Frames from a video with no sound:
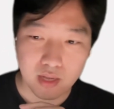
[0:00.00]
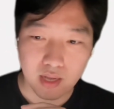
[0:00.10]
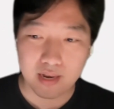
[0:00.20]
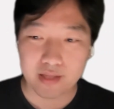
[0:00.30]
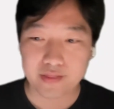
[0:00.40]

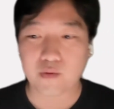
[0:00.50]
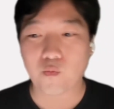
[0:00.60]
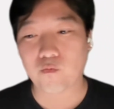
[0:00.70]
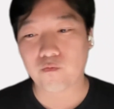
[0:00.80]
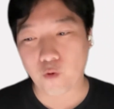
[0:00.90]
and let
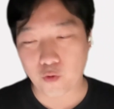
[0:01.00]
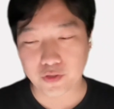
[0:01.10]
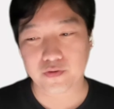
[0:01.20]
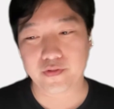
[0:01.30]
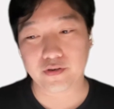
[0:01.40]
them
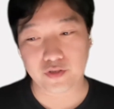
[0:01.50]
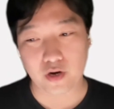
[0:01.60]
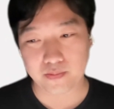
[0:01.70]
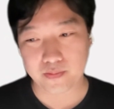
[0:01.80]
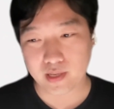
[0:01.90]
focus on their
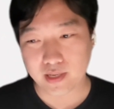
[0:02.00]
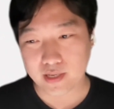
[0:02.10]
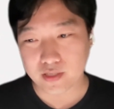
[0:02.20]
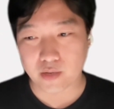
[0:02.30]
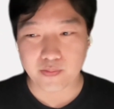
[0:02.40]
job.
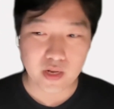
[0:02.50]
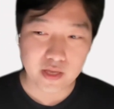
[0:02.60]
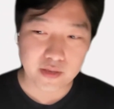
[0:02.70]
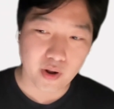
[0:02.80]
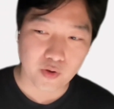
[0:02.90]
So I
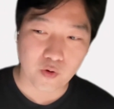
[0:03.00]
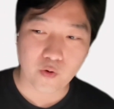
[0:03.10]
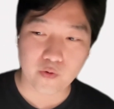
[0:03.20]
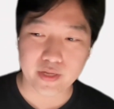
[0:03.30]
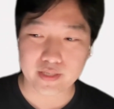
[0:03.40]
believe my
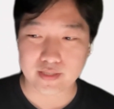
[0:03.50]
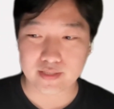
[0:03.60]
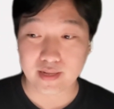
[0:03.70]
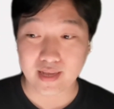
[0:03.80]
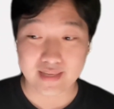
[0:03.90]
goal is
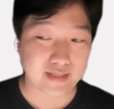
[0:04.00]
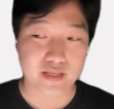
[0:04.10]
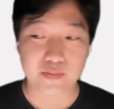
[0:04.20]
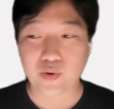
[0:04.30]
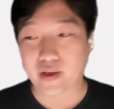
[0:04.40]
as a
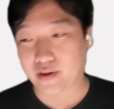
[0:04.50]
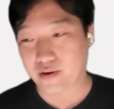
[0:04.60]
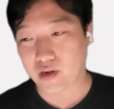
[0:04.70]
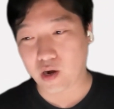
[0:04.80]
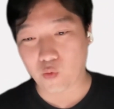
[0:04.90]
team
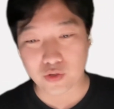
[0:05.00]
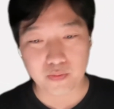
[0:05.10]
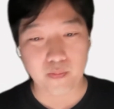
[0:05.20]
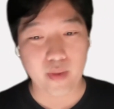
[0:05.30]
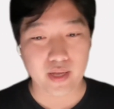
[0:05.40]
player, I want
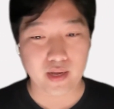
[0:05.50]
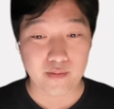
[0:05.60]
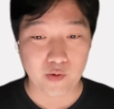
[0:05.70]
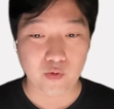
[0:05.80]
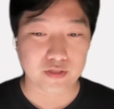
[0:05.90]
to make
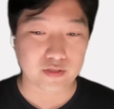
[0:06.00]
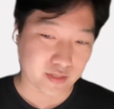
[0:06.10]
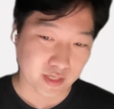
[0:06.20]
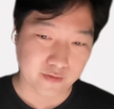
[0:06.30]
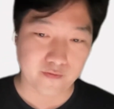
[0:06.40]
everyone
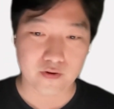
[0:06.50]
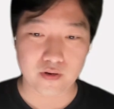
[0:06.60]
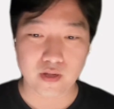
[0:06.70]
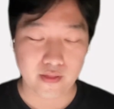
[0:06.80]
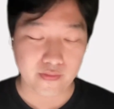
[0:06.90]
successful,
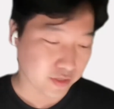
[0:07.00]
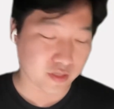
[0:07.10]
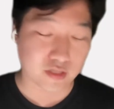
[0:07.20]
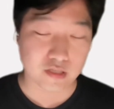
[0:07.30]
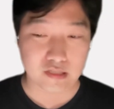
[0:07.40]
not
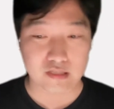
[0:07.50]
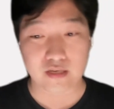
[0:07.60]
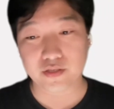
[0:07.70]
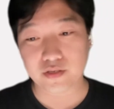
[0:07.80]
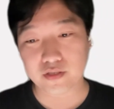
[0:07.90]
just the
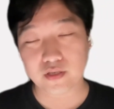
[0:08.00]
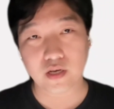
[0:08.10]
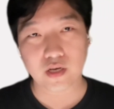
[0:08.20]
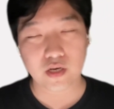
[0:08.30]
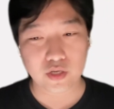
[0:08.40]
designers.
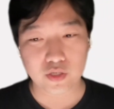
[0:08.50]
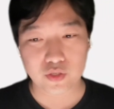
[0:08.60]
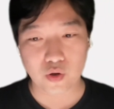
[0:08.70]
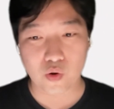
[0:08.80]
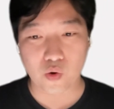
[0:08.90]

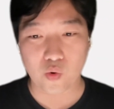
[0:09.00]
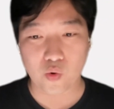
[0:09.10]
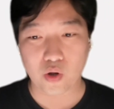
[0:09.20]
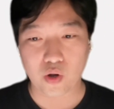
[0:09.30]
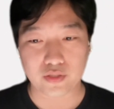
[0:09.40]
So
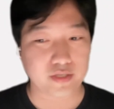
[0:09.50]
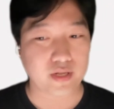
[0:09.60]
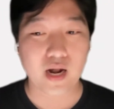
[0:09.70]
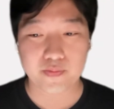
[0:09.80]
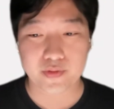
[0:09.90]
just
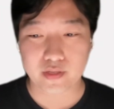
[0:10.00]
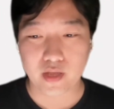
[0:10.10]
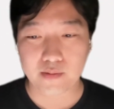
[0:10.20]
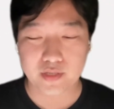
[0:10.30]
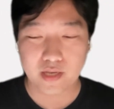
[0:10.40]
help
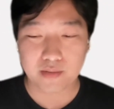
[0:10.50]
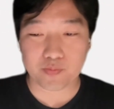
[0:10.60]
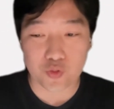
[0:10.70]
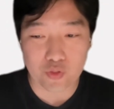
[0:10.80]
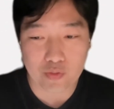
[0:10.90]
them
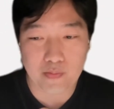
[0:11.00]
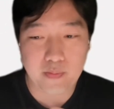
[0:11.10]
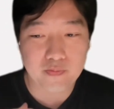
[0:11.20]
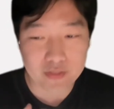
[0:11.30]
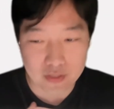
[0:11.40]
to
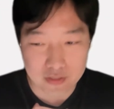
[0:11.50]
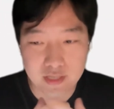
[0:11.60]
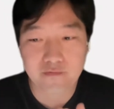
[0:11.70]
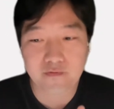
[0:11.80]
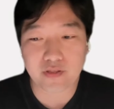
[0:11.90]
be
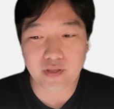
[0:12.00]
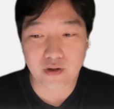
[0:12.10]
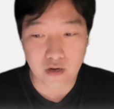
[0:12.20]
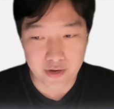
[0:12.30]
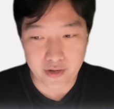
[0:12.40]
successful in their
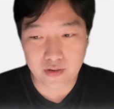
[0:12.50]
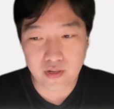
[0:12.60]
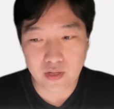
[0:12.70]
career